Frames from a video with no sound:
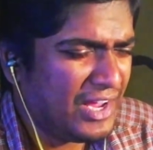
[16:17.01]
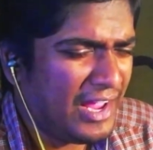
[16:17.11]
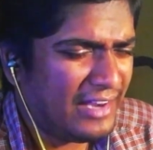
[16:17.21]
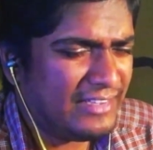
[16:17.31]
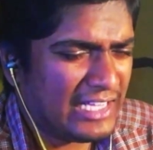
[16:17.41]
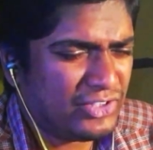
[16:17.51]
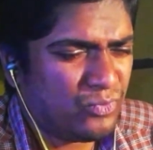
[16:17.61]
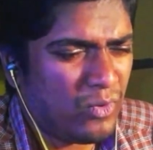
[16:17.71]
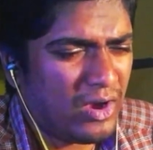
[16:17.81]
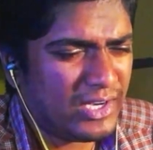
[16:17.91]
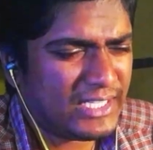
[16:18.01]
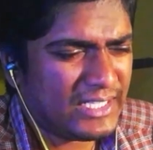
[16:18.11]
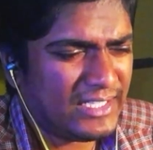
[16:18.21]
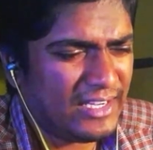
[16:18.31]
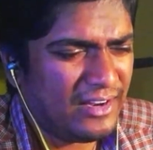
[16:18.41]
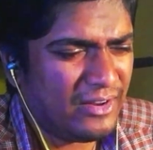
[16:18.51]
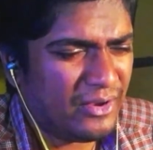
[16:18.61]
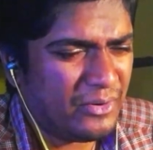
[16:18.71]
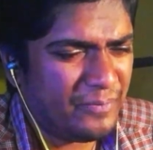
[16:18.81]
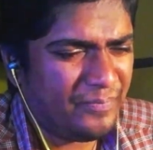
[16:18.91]
and that's what, you
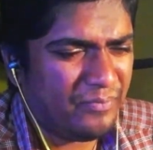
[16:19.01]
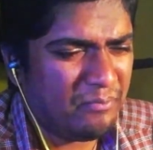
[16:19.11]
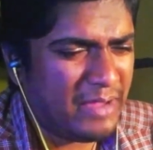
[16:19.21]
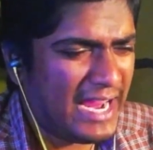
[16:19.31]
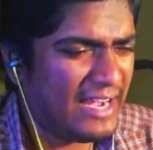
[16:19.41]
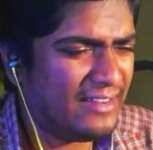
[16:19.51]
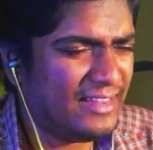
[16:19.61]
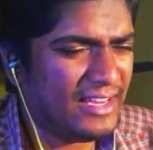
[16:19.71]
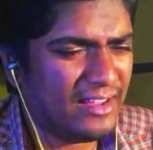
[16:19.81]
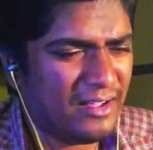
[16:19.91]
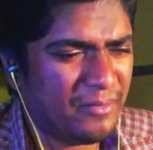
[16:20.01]
know, made the